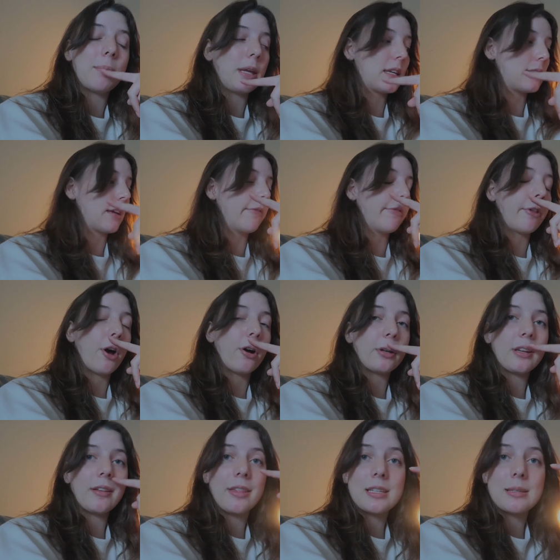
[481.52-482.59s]
because I
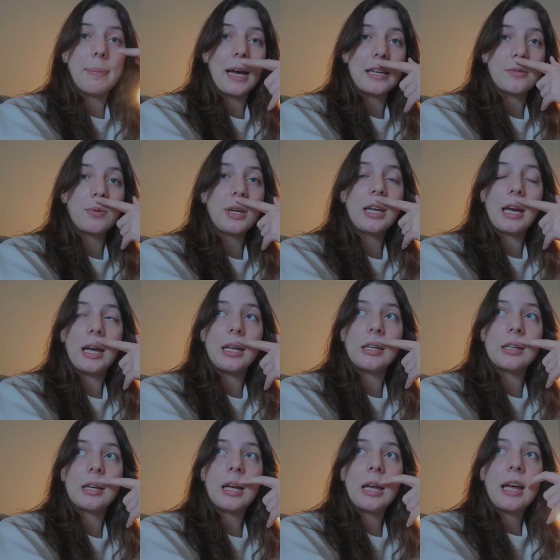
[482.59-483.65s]
vlogged this past
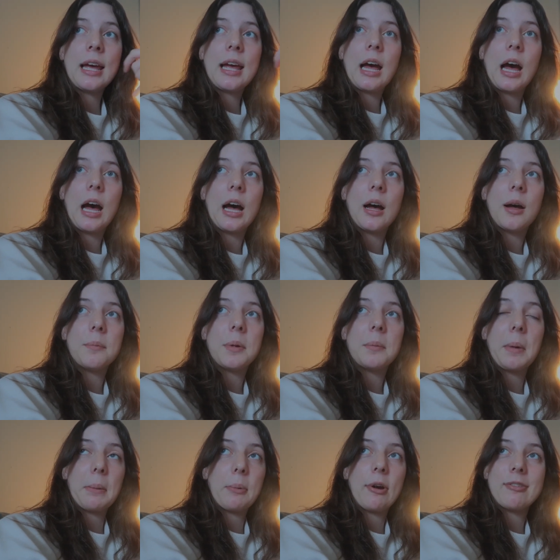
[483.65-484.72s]
weekend. Um,
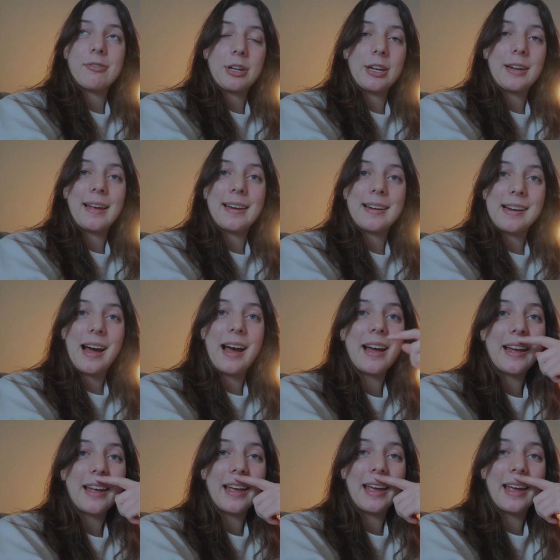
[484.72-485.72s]
my boyfriend and I,